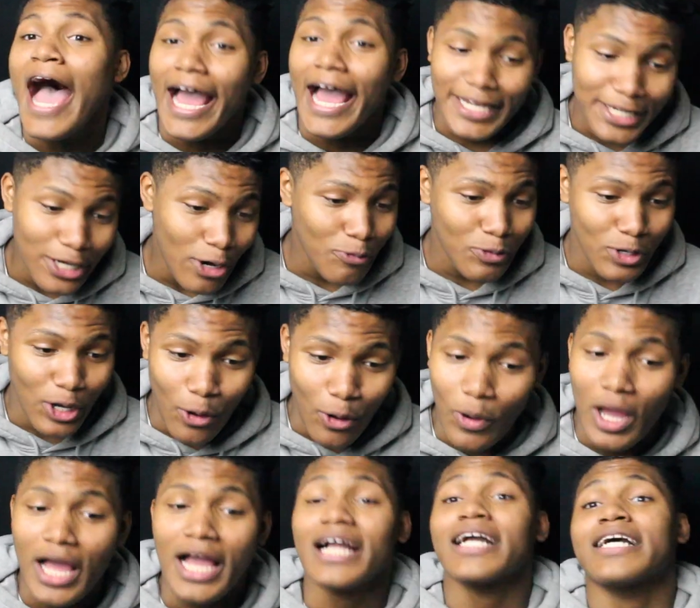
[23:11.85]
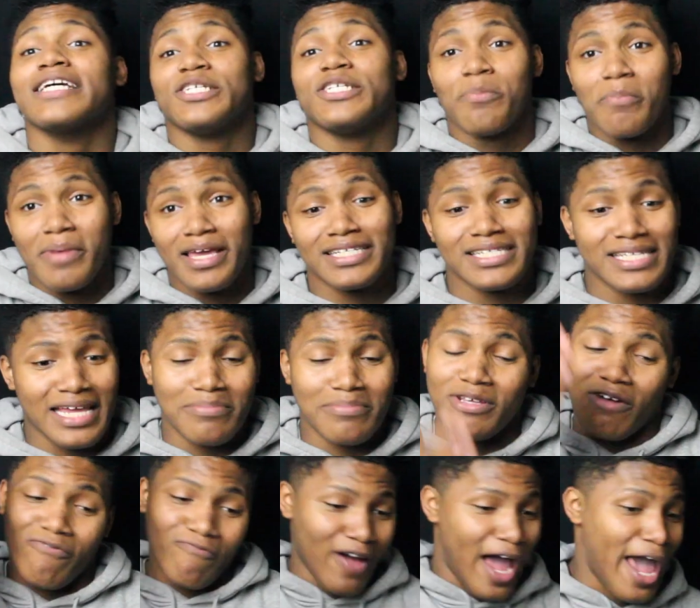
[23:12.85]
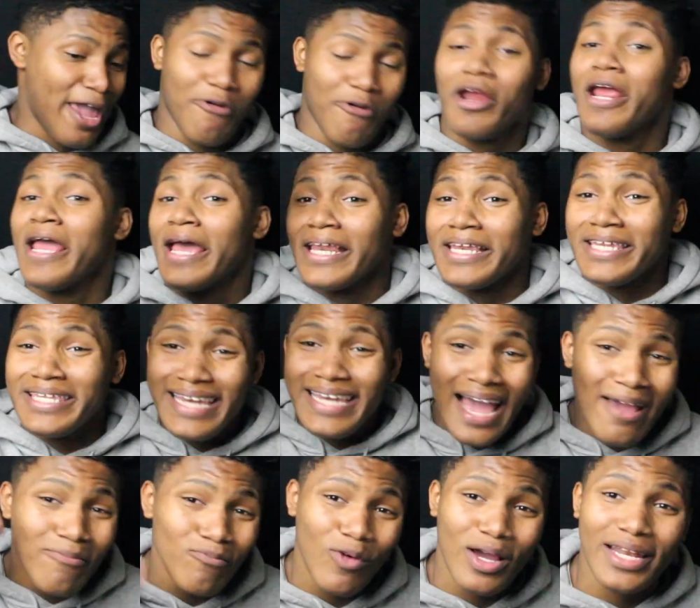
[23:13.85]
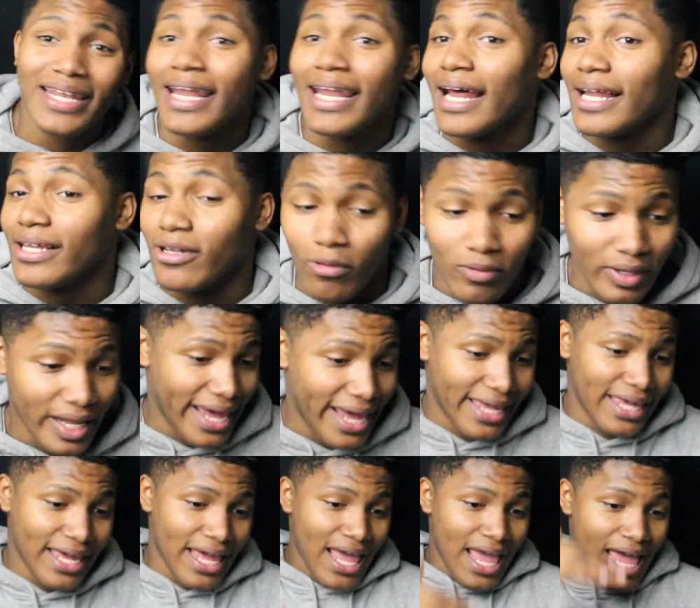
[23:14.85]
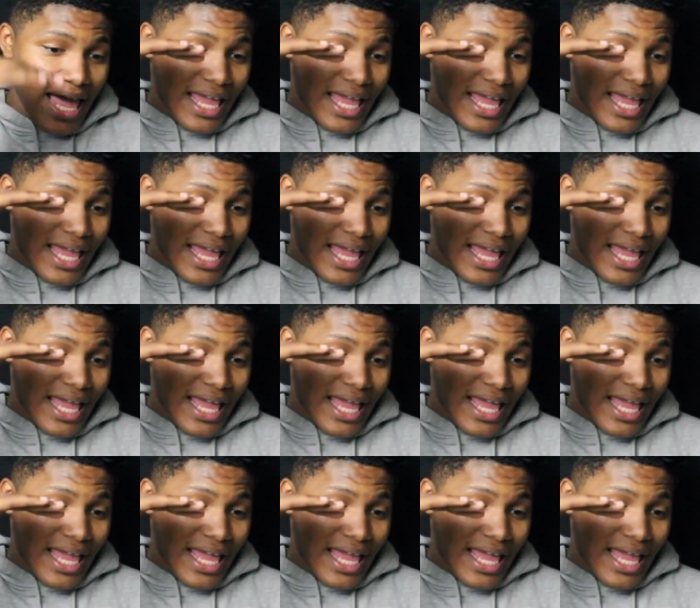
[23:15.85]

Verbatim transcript: I don't know, because your mixtapes are fire. Not one that I don't like.